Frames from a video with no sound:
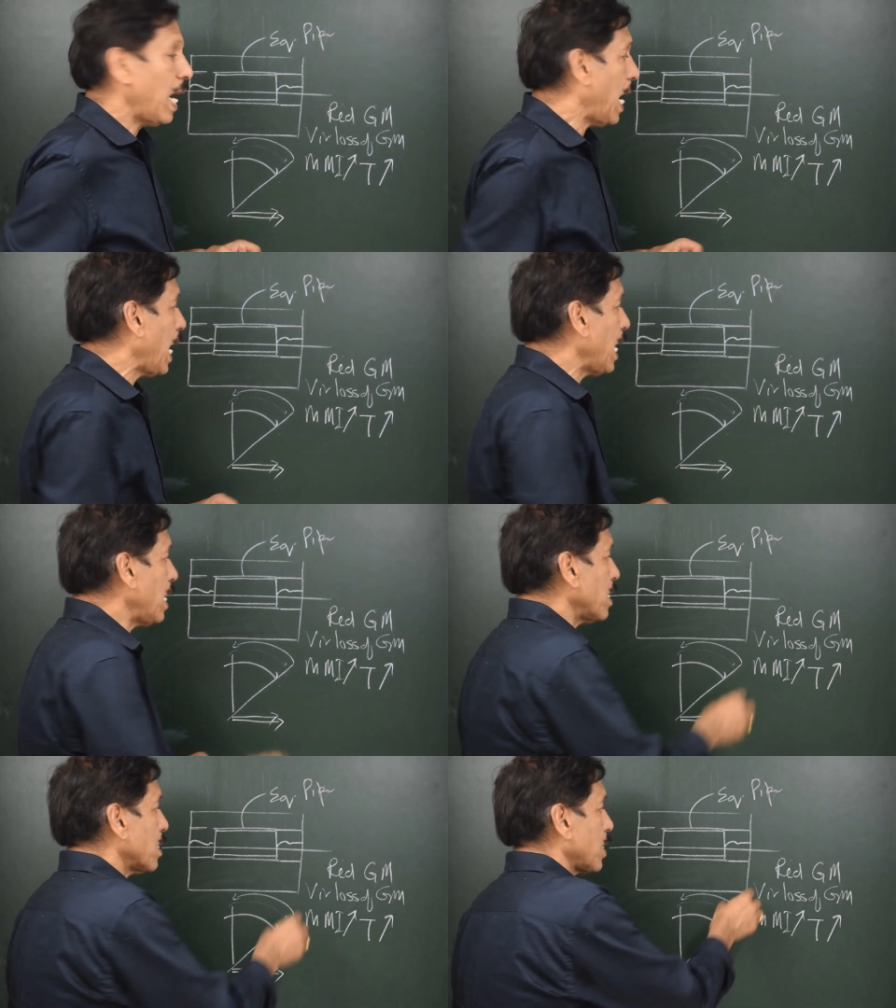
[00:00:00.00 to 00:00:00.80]

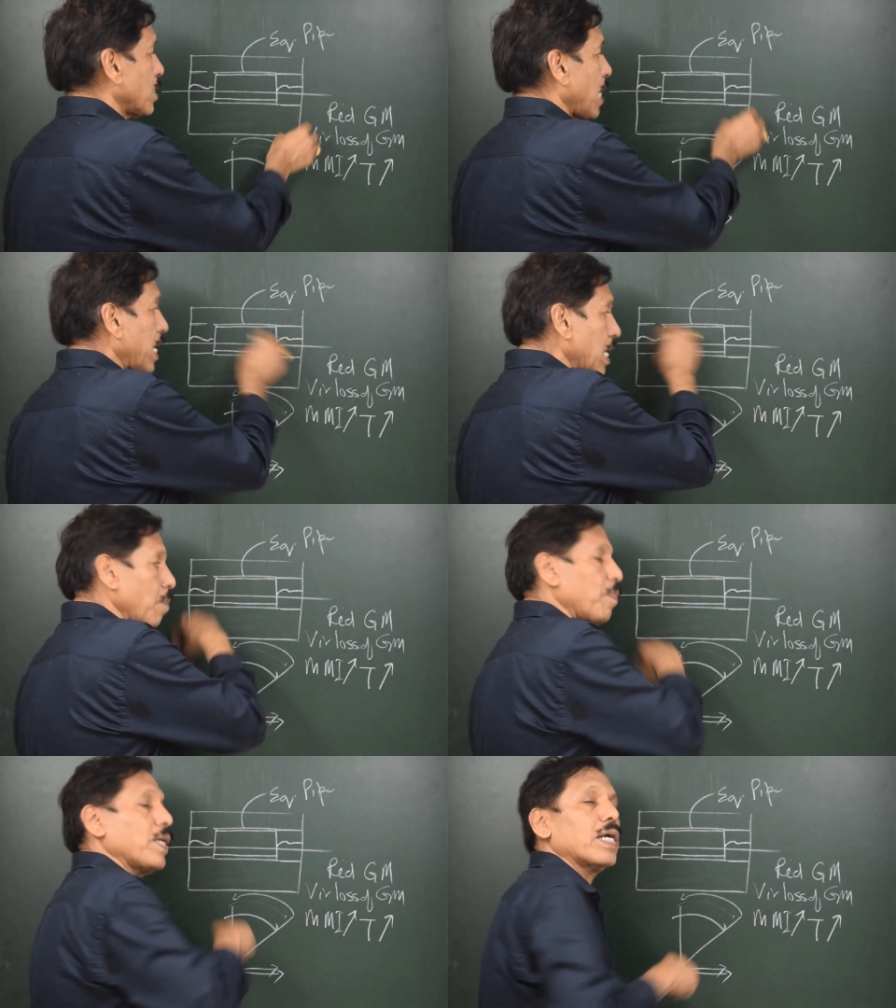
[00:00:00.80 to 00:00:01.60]
and the cycle
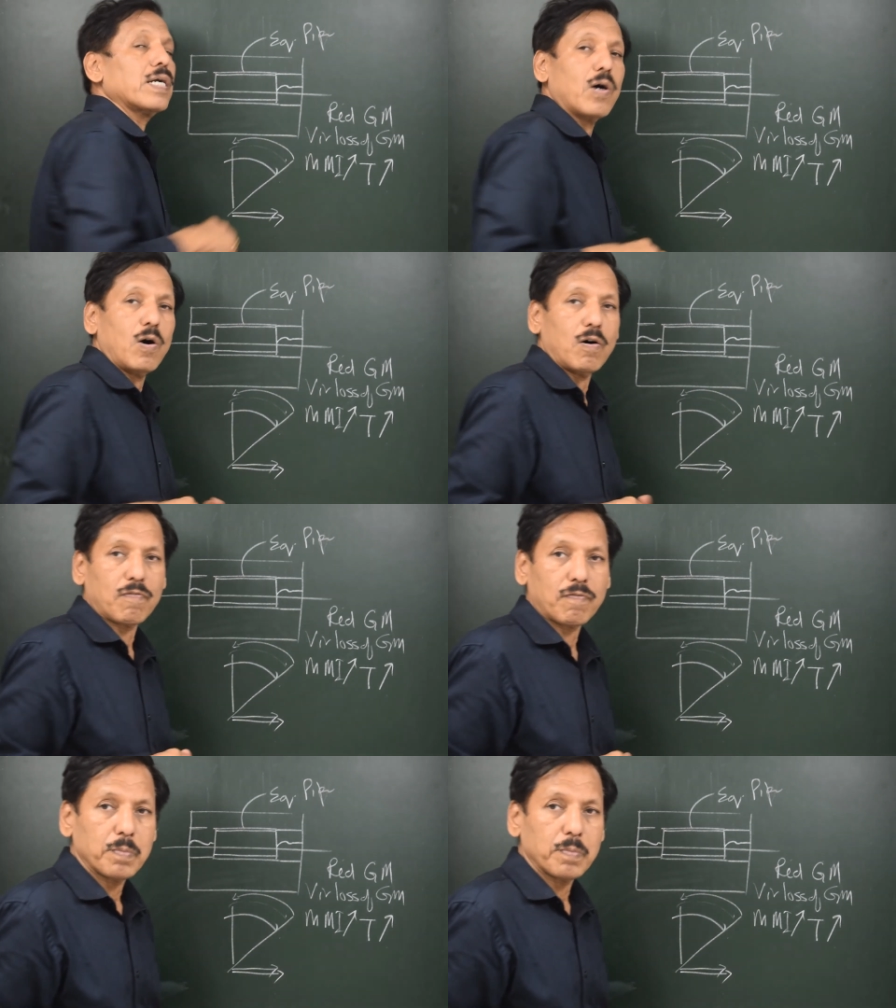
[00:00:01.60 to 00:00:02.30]
period of